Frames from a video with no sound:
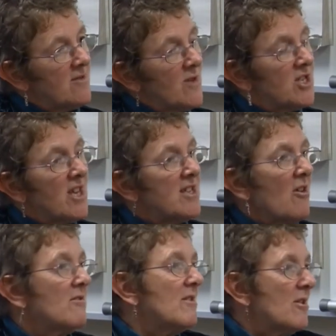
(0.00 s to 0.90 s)
which they're
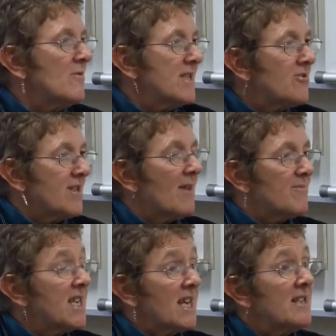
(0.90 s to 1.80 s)
not always good at,
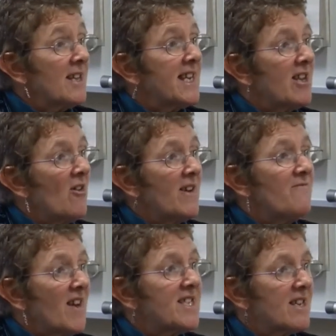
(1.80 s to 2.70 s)
particularly not
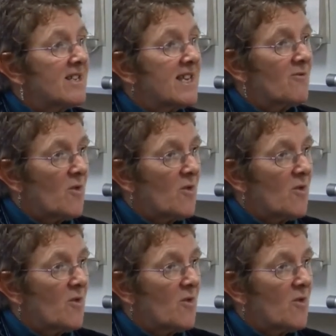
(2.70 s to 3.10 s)
investigative